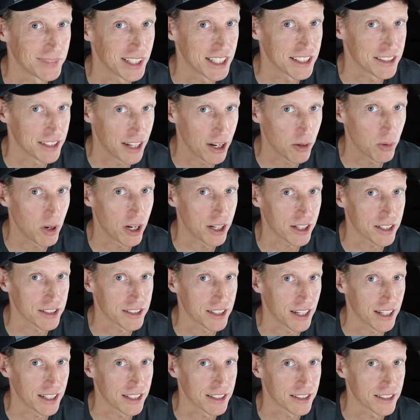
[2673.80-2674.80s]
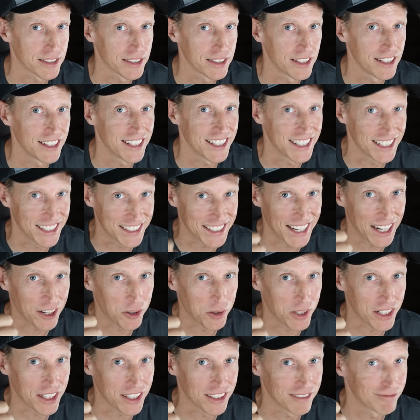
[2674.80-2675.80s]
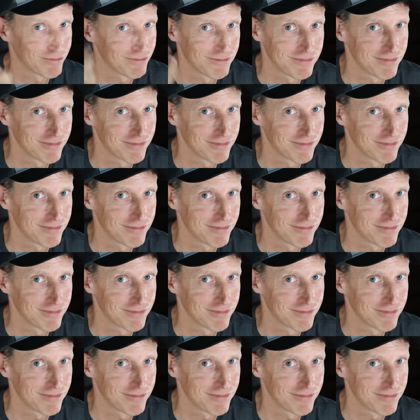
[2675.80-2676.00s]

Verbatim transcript: It's not rocket science. Integrity.